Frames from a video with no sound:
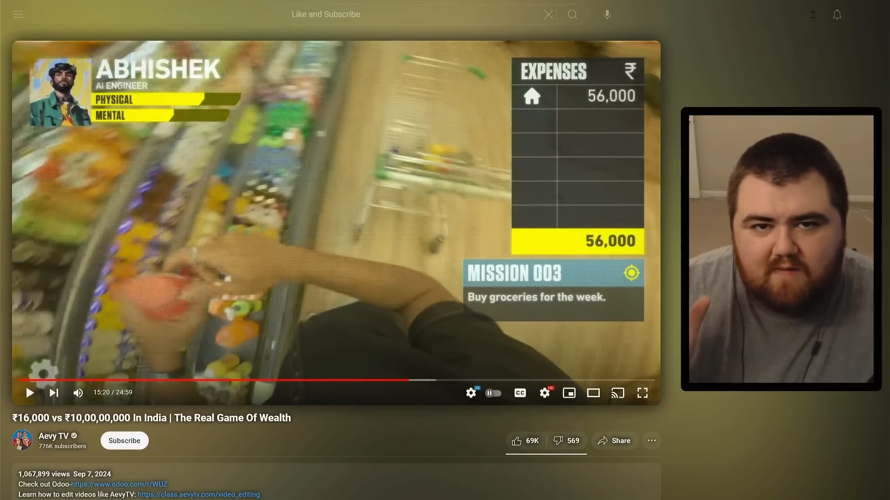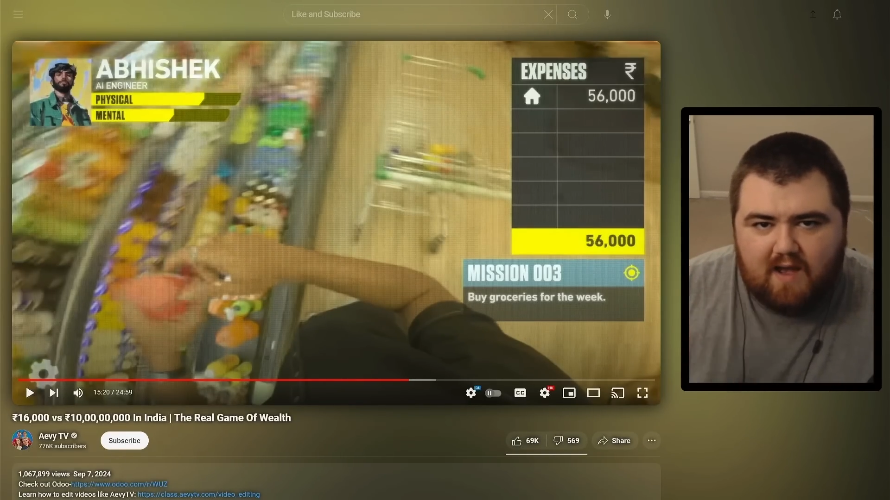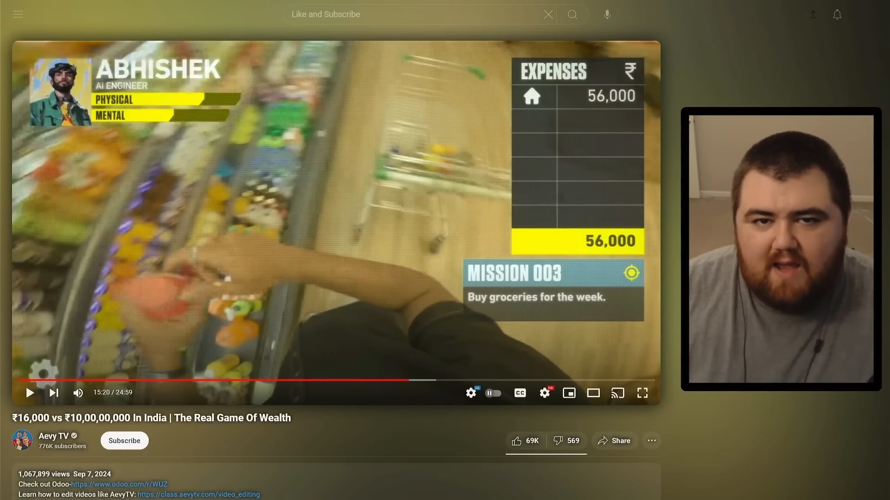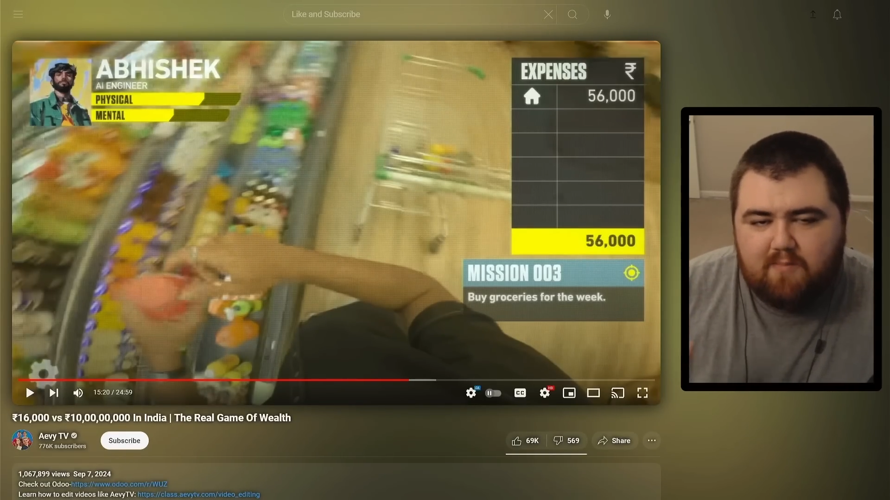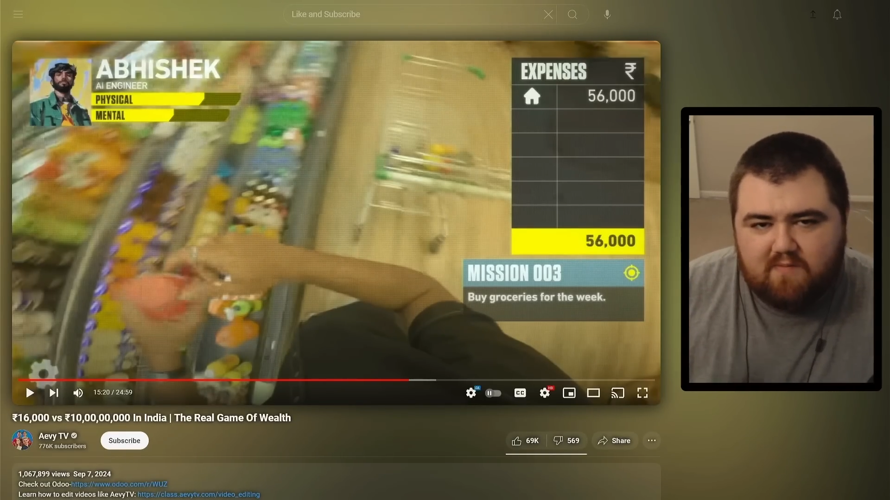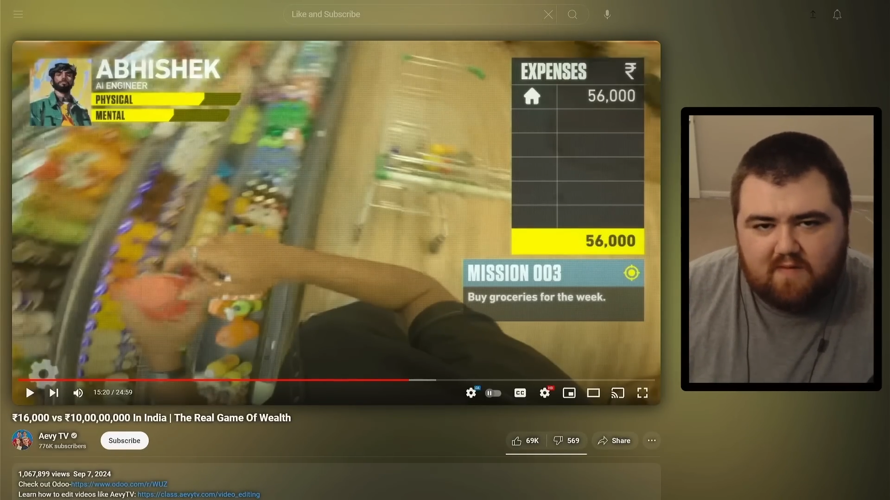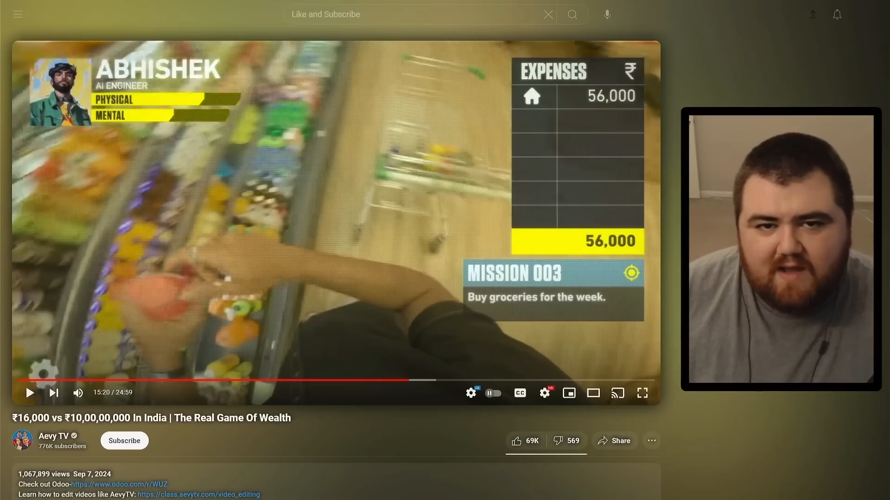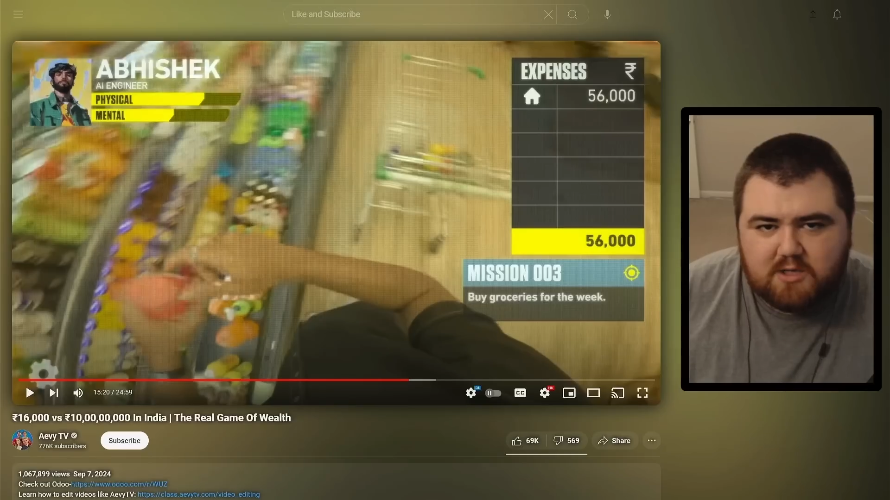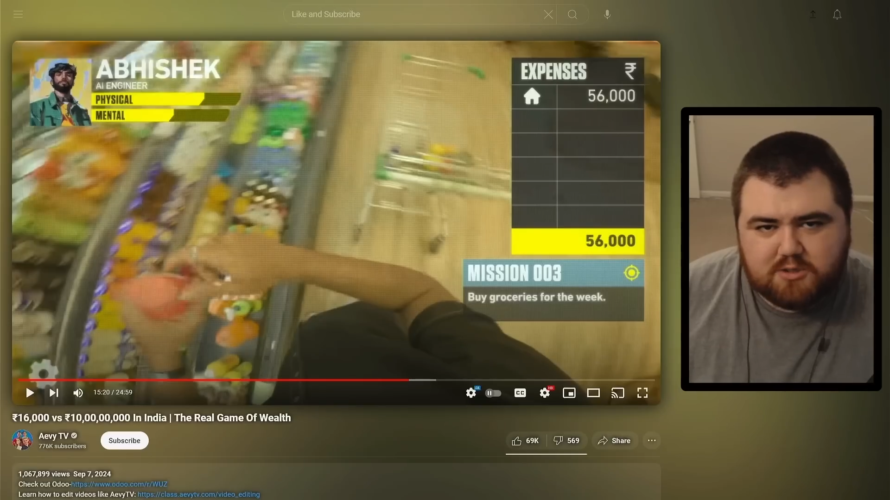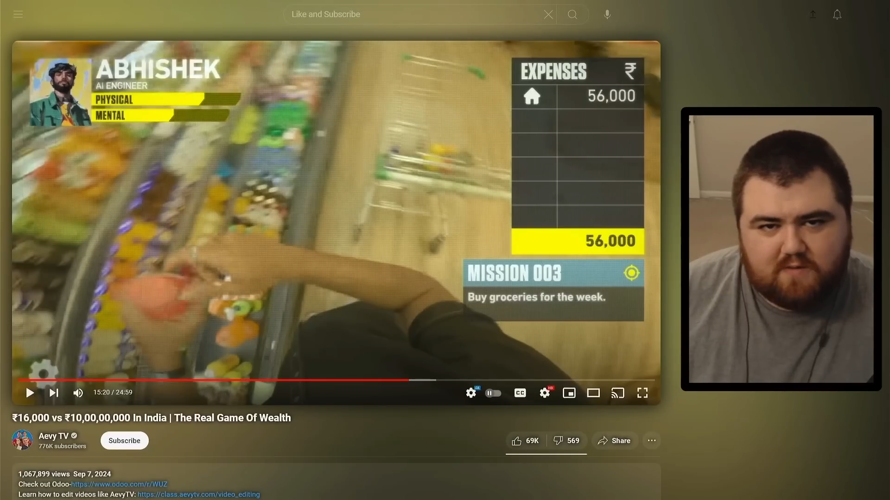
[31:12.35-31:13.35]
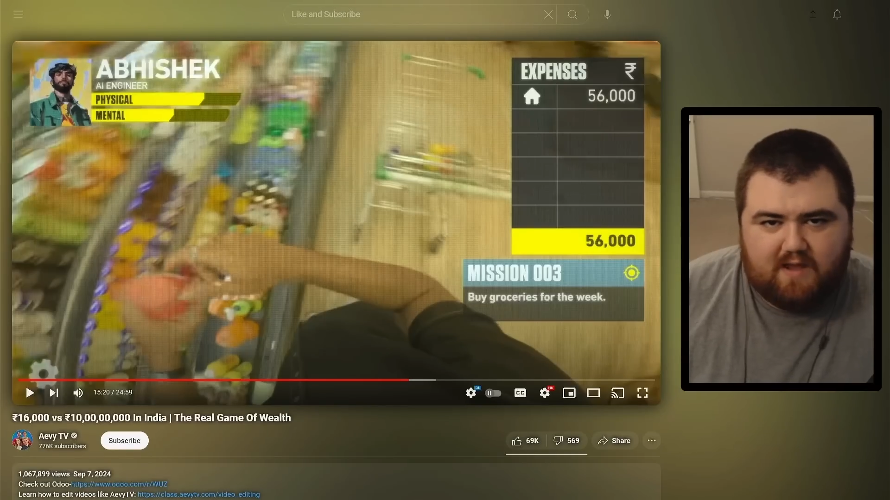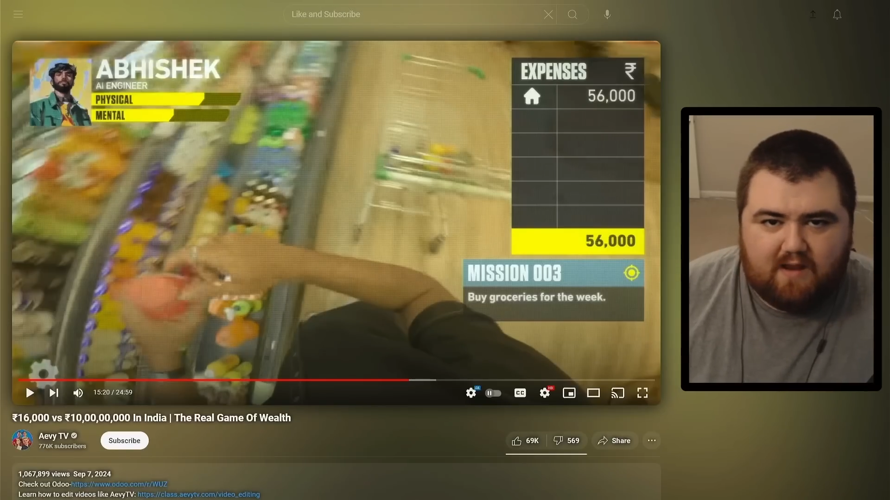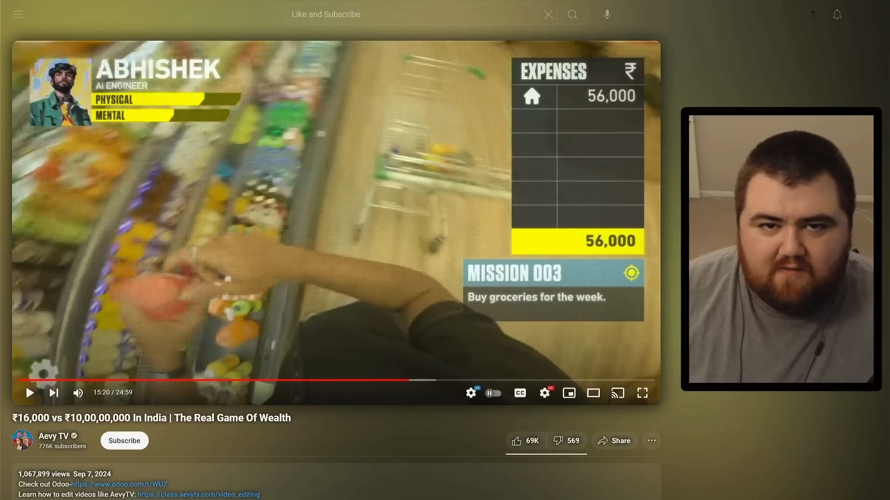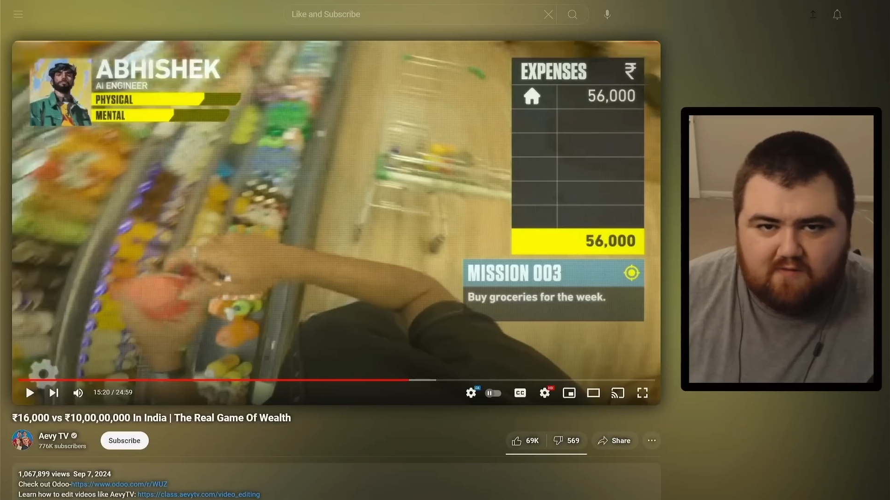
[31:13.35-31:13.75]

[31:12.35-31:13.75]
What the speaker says: type of electrolytes.